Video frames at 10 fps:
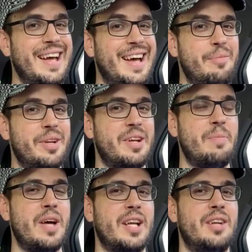I'm going to
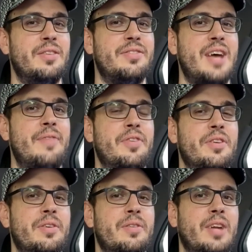come back here this
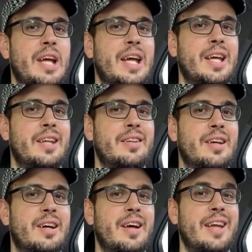afternoon and
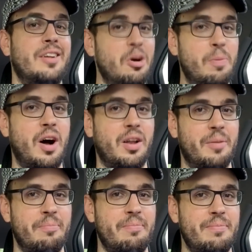lowball
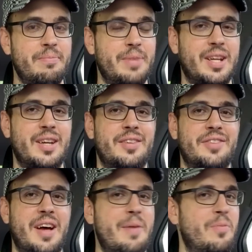them
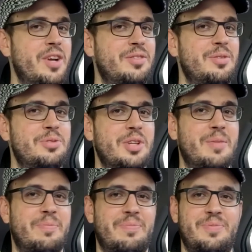because I'm way too cheap.